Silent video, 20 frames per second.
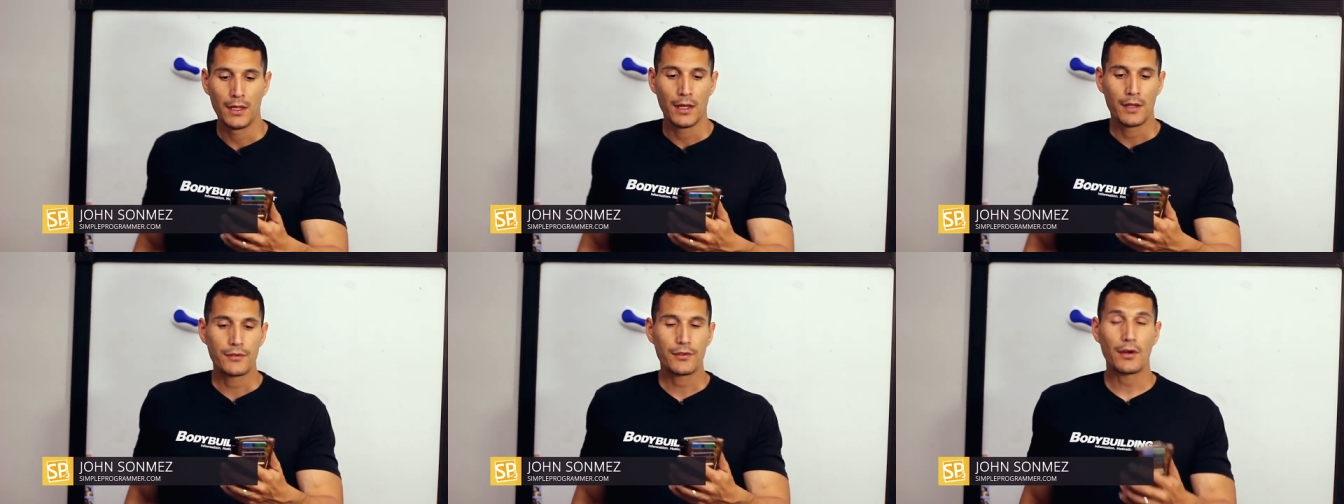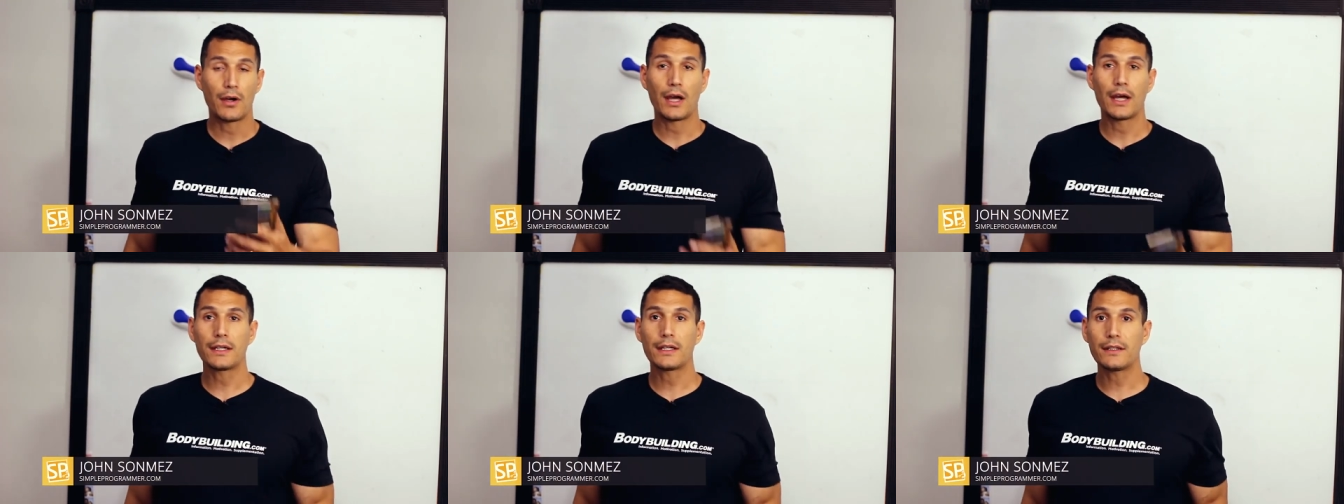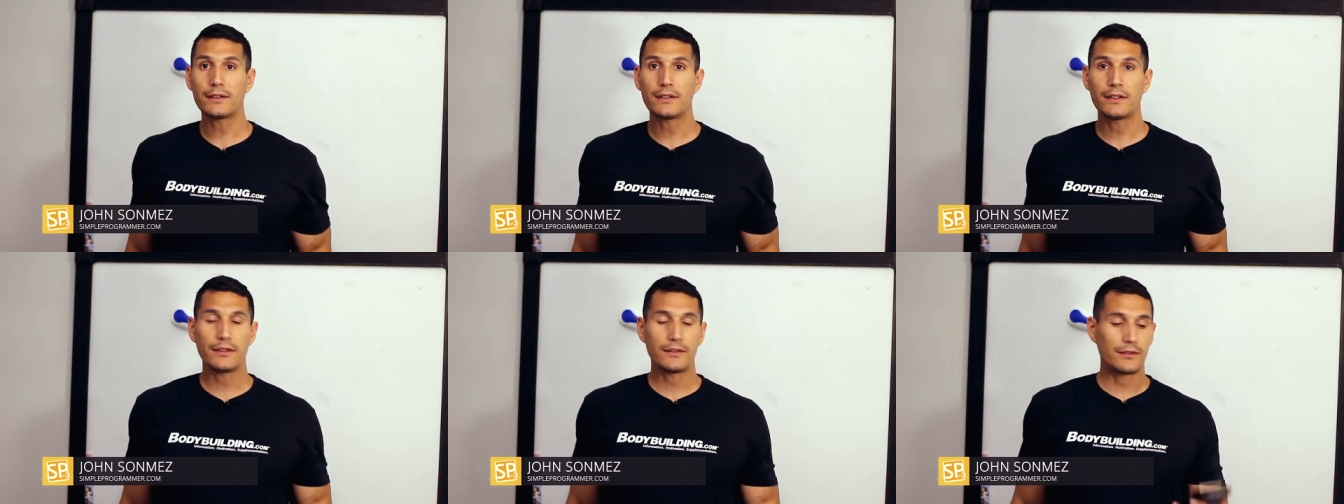So I
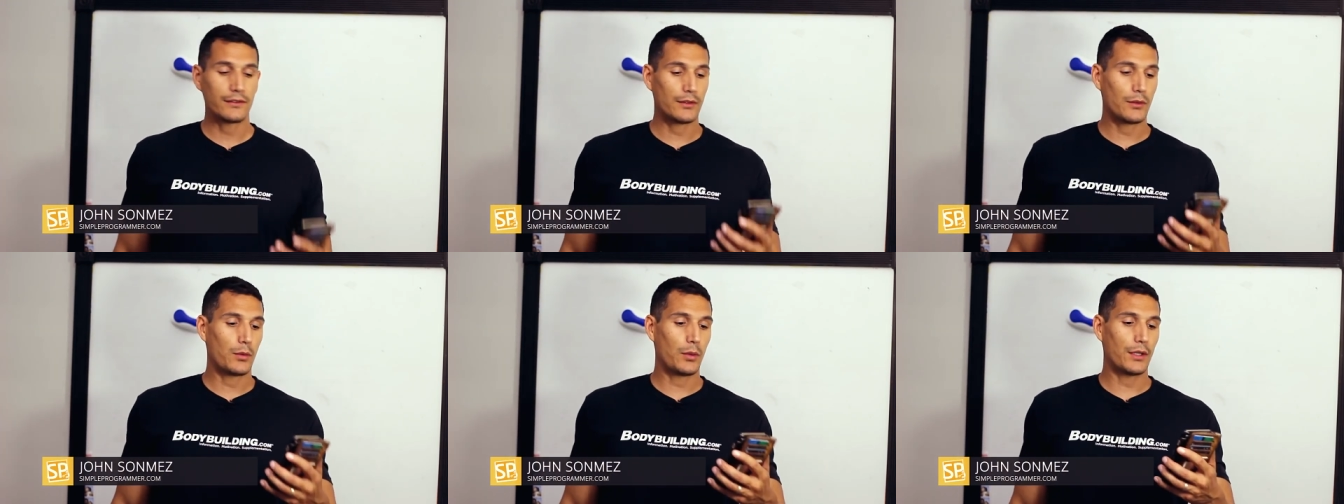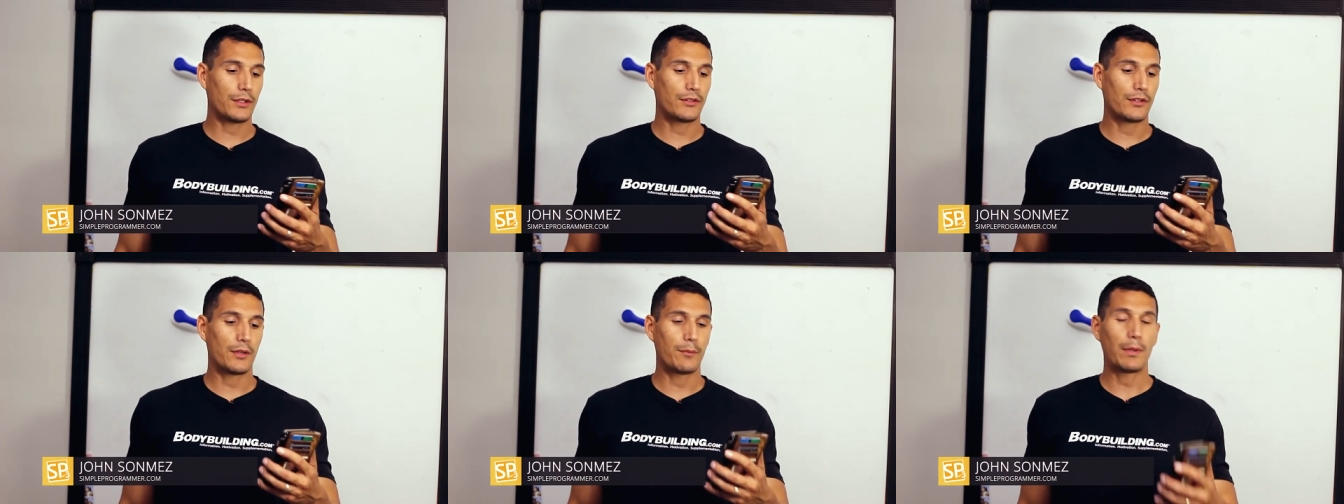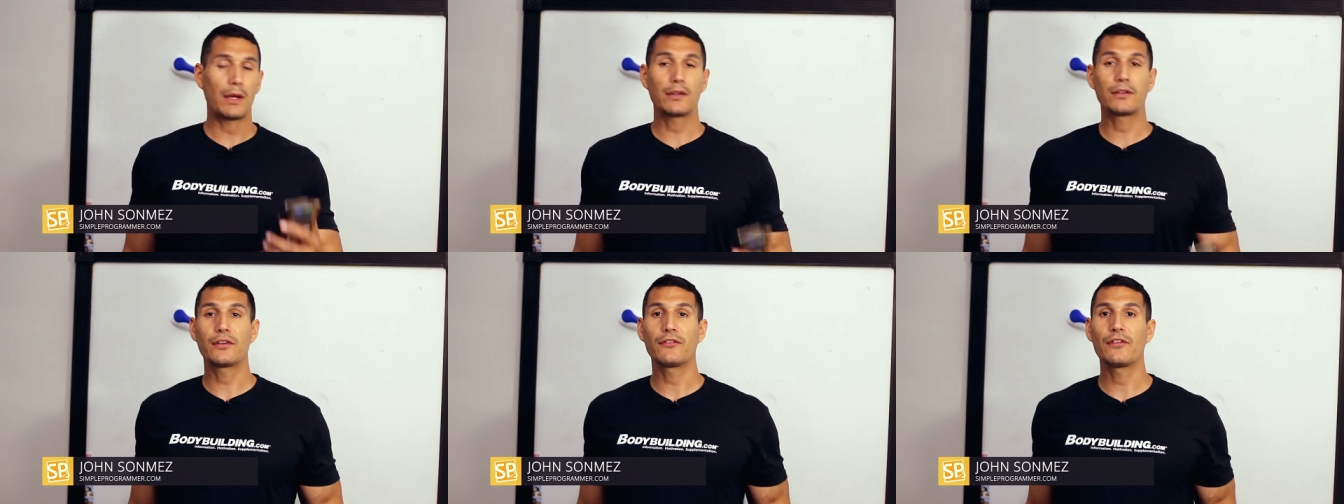got this question
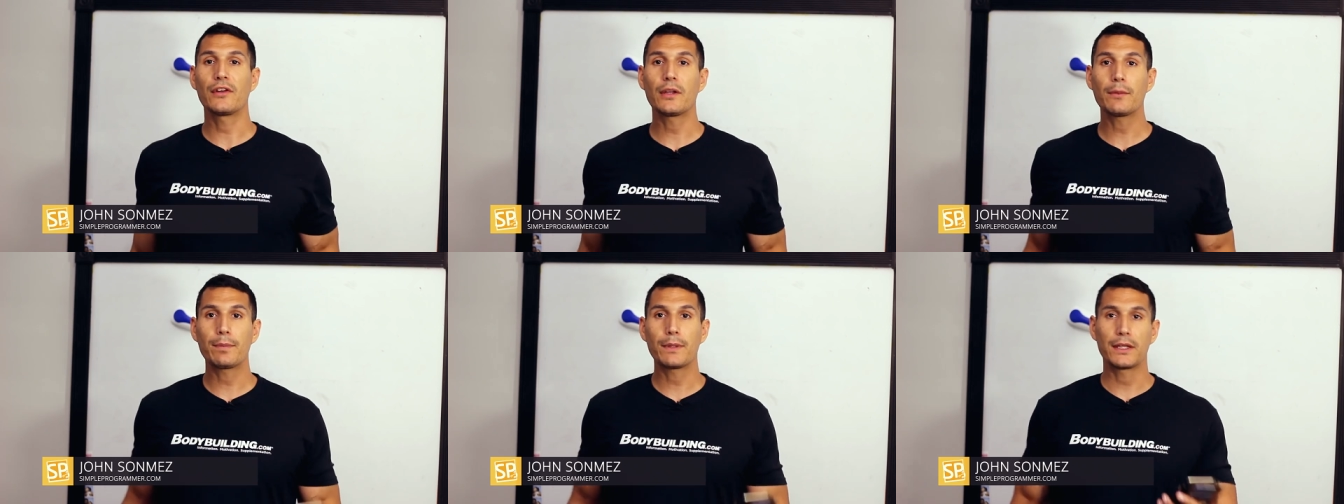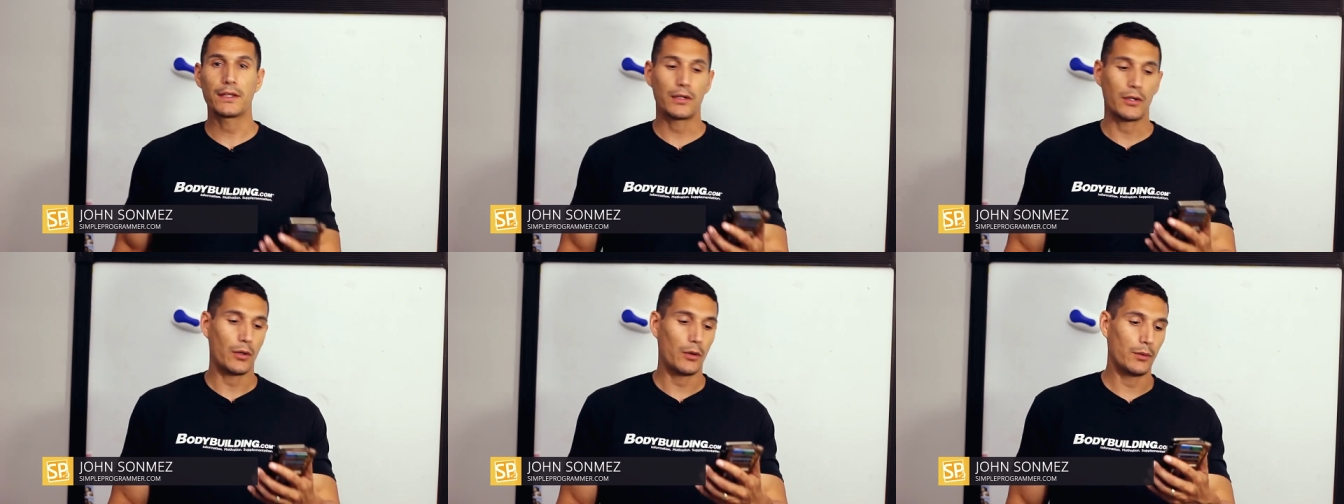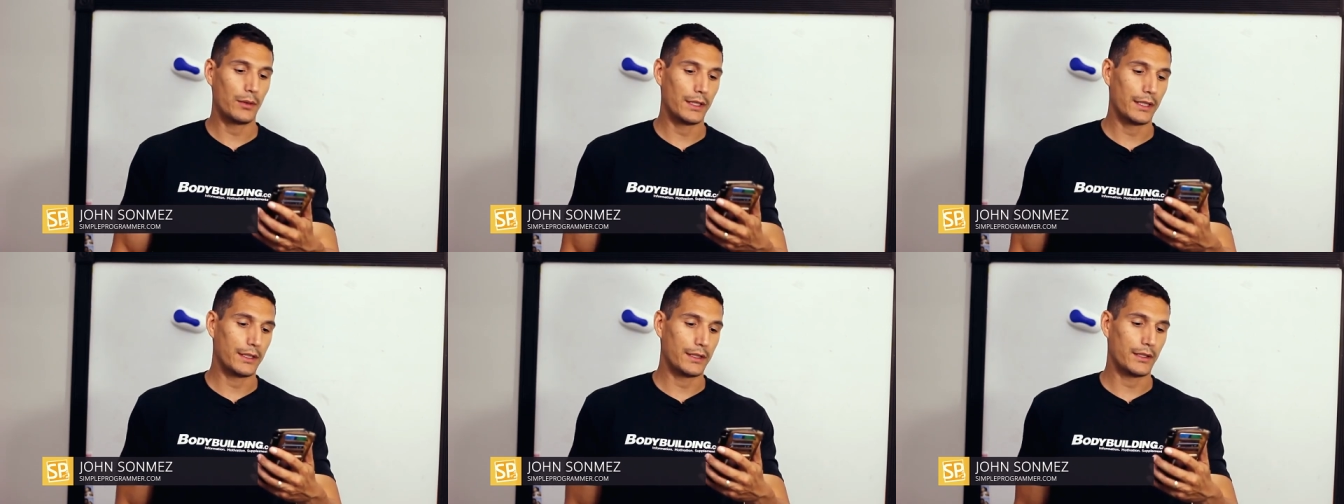about developing
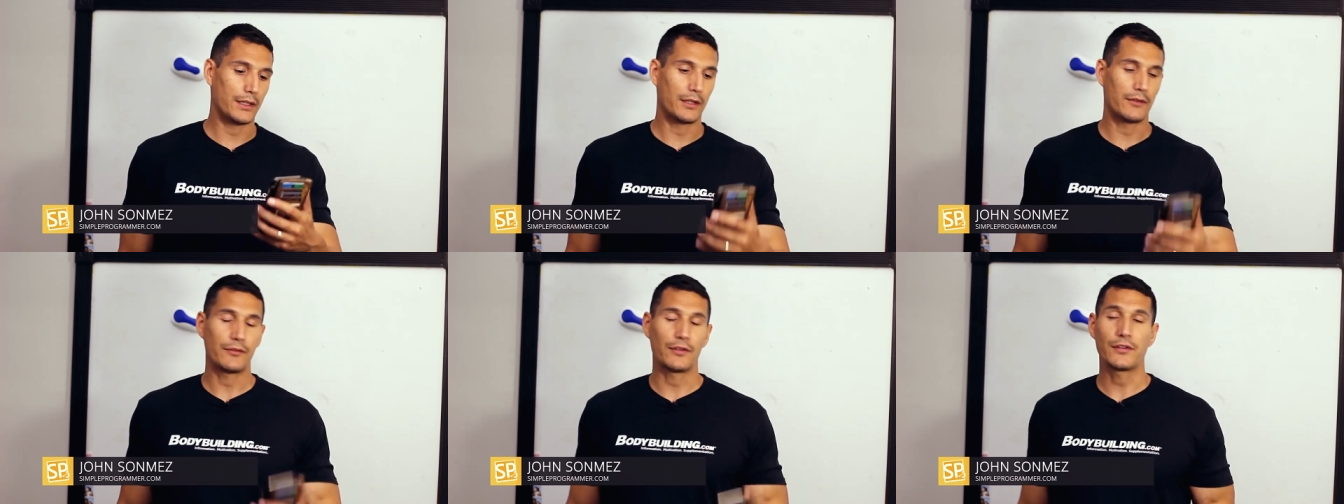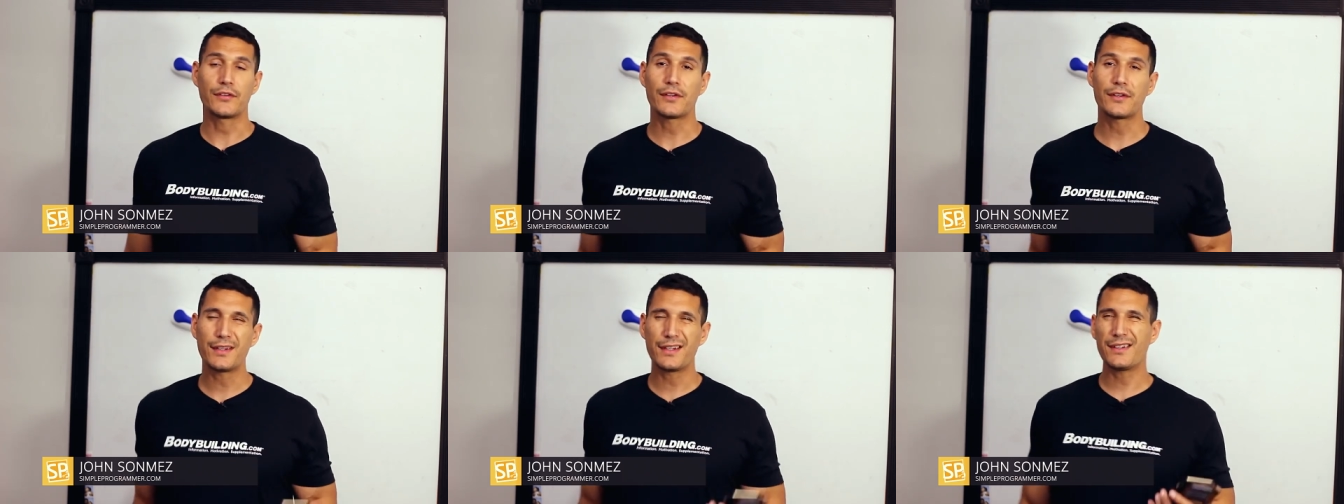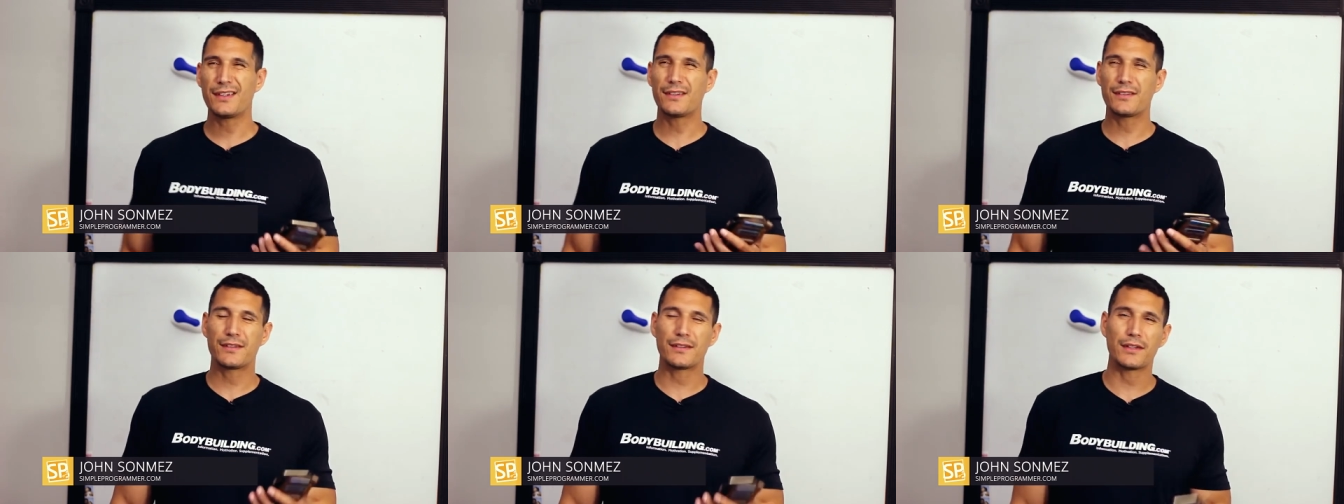coding confidence. I
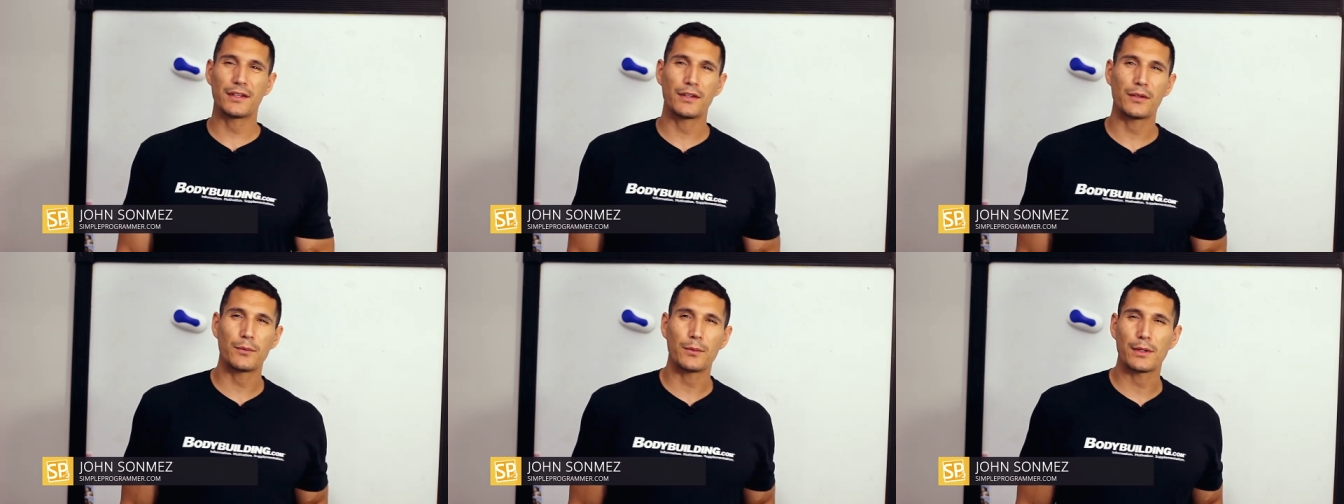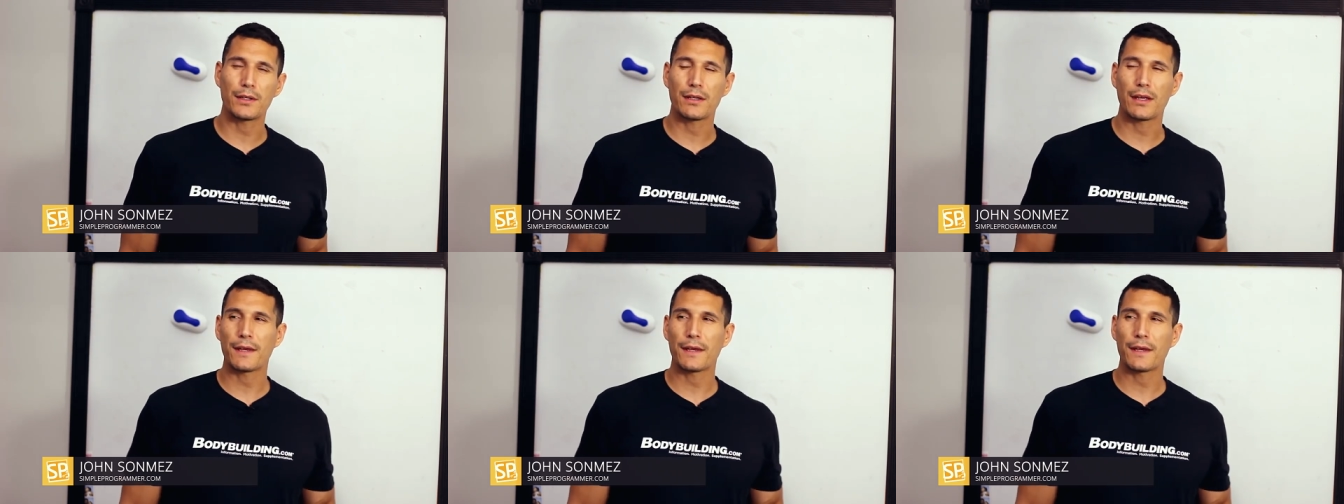think this is a good one.